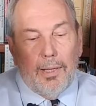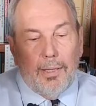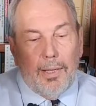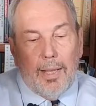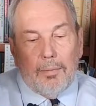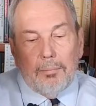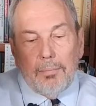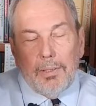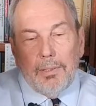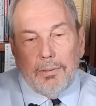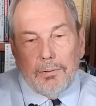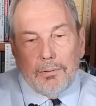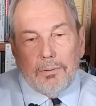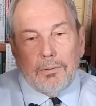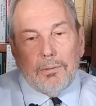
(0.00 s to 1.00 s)
And that
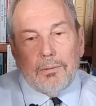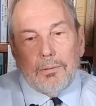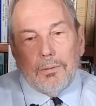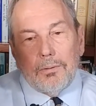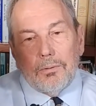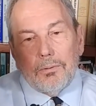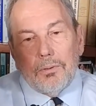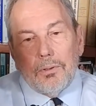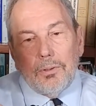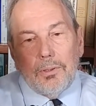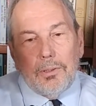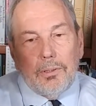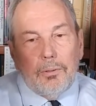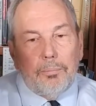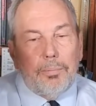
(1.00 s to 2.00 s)
means there's a
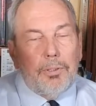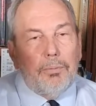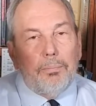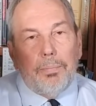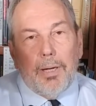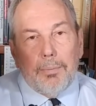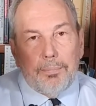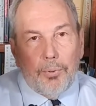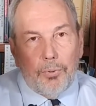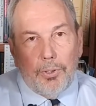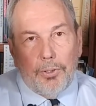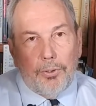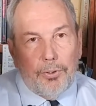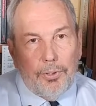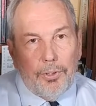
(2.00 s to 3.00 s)
little bit of
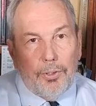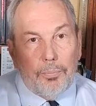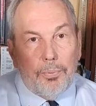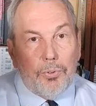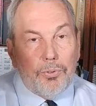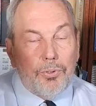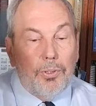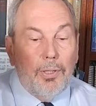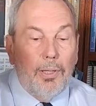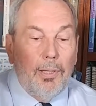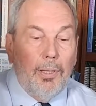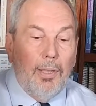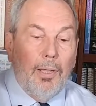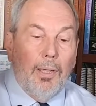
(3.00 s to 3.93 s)
bipolarity in the person.